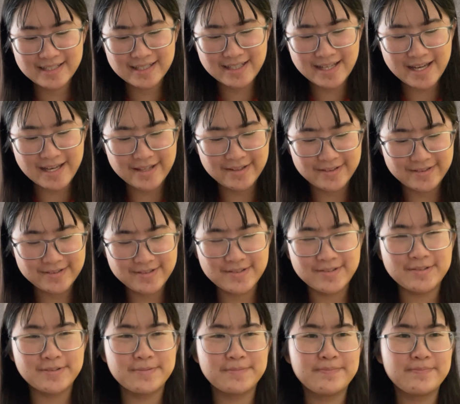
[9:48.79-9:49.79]
and
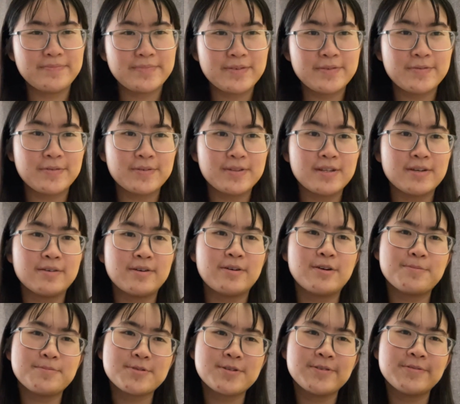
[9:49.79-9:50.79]
also the
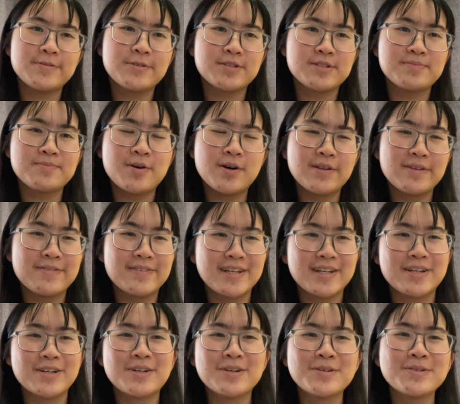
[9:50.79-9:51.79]
option for smaller
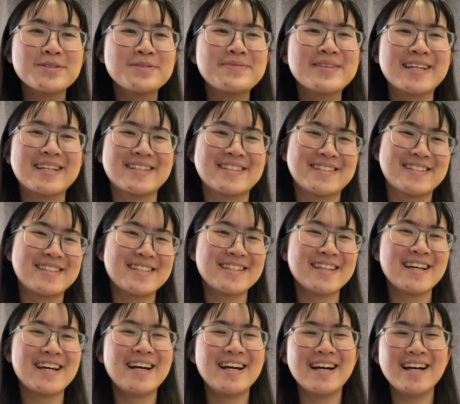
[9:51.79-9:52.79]
finger holes, because
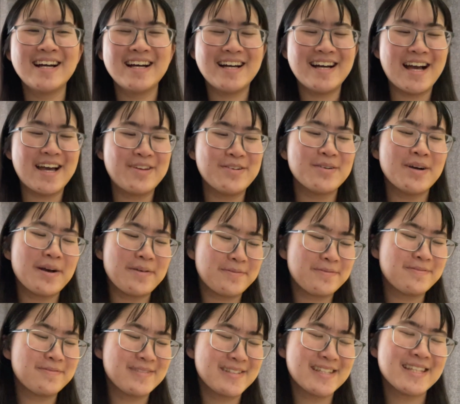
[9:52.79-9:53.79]
I do have
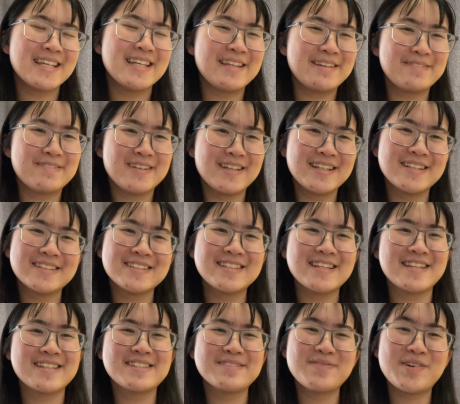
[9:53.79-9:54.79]
skinny fingers
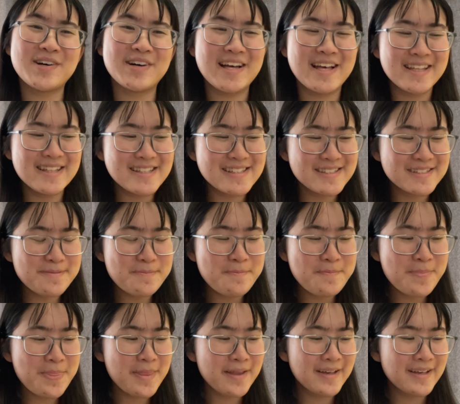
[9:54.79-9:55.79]
and small hands.
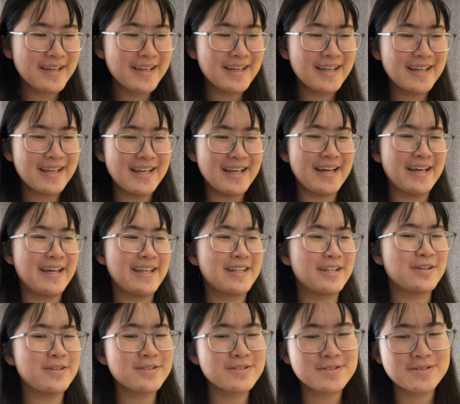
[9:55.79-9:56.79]
And
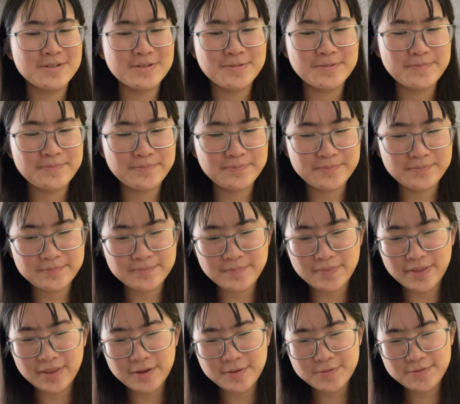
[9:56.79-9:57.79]
also
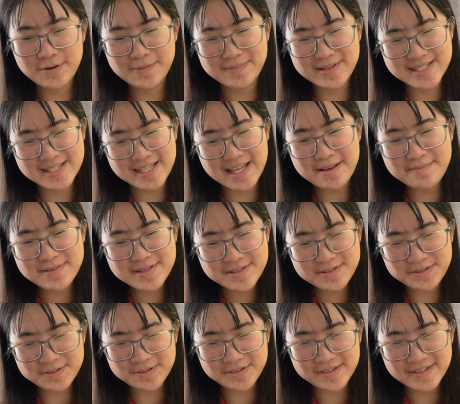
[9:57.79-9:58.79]
from the same
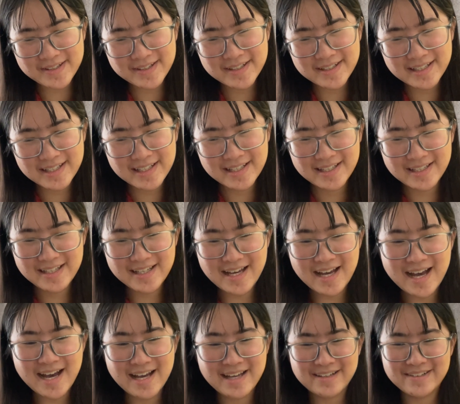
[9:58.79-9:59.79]
store,
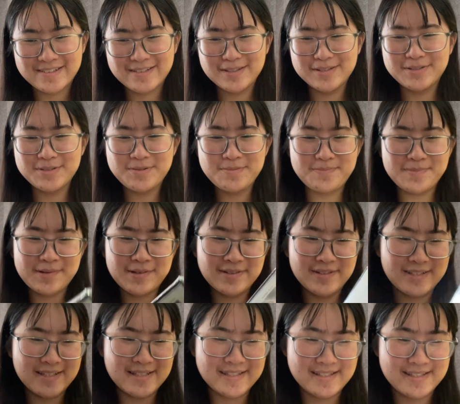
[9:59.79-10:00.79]
I also bought
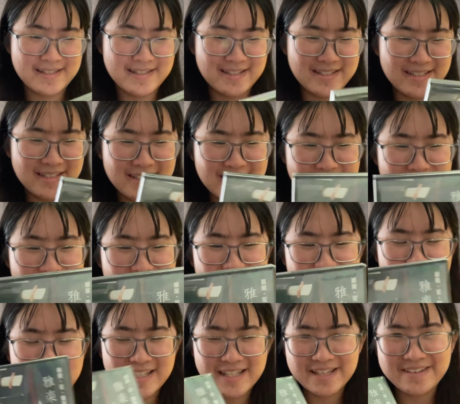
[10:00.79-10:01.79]
this
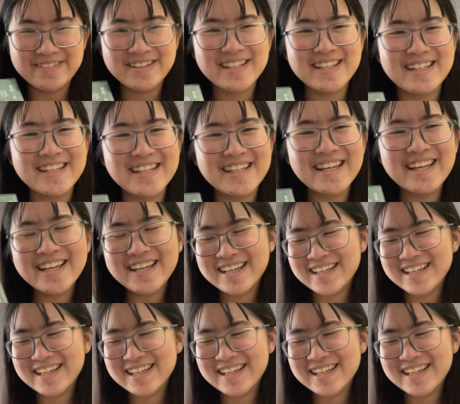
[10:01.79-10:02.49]
DVD.